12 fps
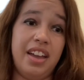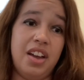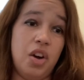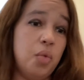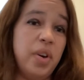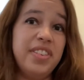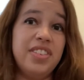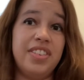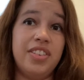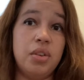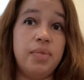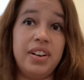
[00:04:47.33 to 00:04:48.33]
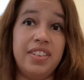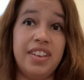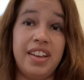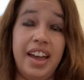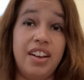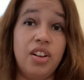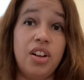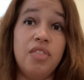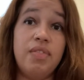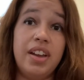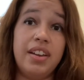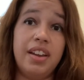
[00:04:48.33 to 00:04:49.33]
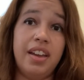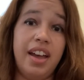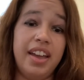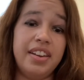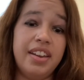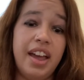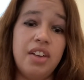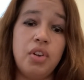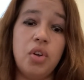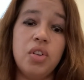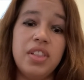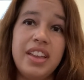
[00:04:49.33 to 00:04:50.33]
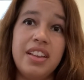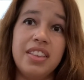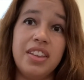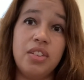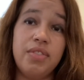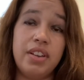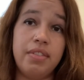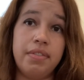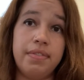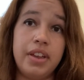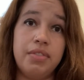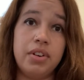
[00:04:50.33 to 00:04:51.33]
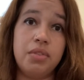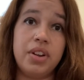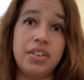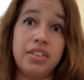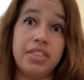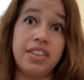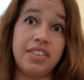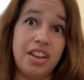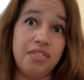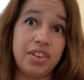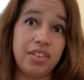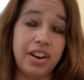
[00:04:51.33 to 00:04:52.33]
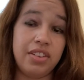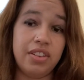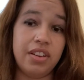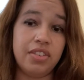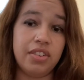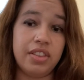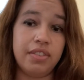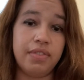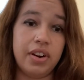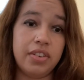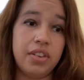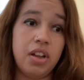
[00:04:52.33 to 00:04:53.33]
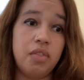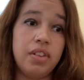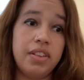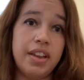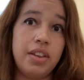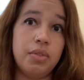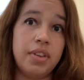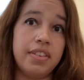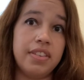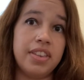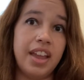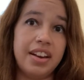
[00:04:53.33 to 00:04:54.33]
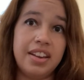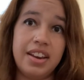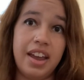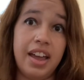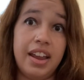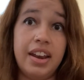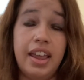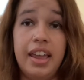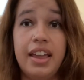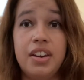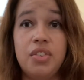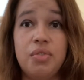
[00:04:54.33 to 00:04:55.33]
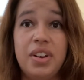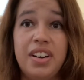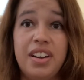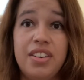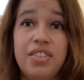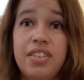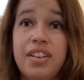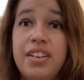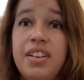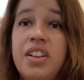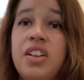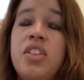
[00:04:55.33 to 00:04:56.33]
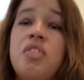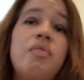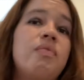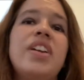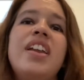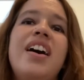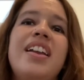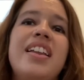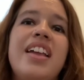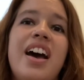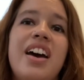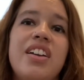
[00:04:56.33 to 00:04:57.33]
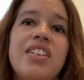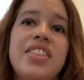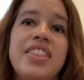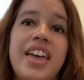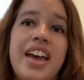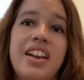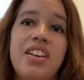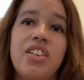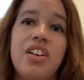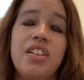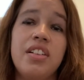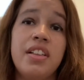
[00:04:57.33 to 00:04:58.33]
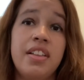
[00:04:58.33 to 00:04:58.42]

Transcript: wasn't super sick at all, but I did have only a little bit of a fever, which the temperature I took during the first couple of days was 99 and 100, but not any higher than that at all.